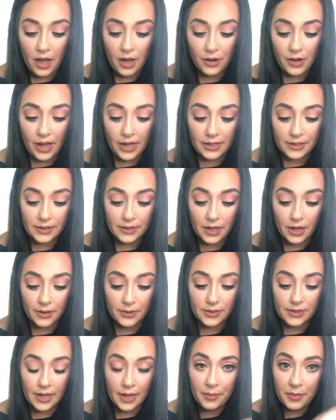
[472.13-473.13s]
Okay, so
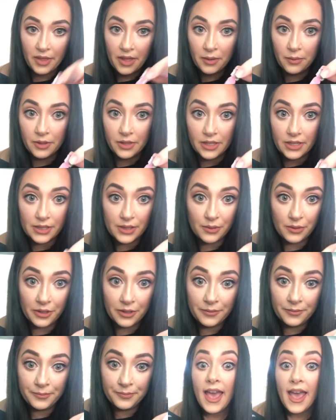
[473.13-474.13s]
same thing with this
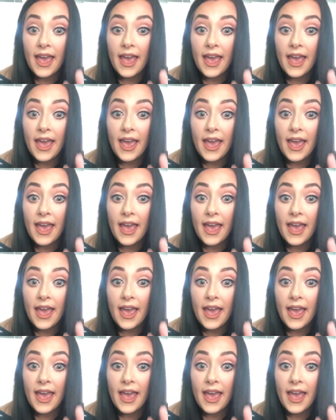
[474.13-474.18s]
one.